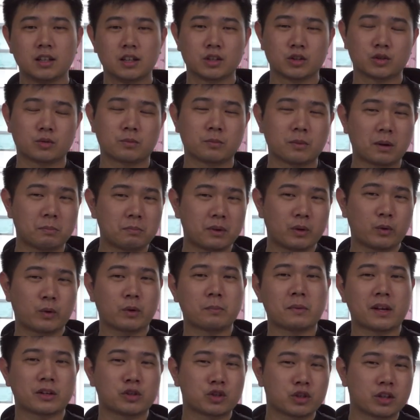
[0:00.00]
So remember we
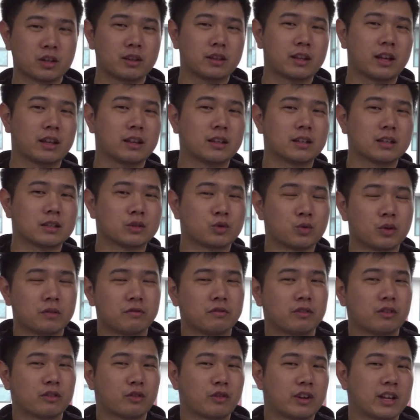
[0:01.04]
mentioned that the
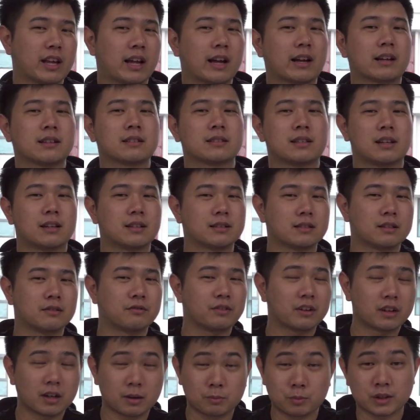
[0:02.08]
Swift 3X has a
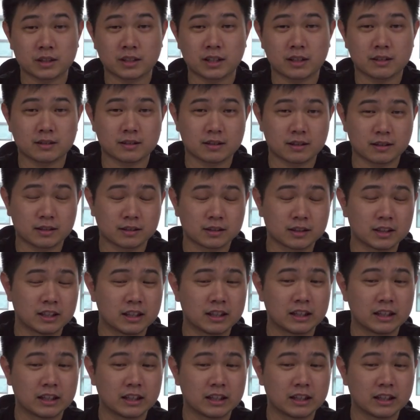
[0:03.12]
fingerprint sensor.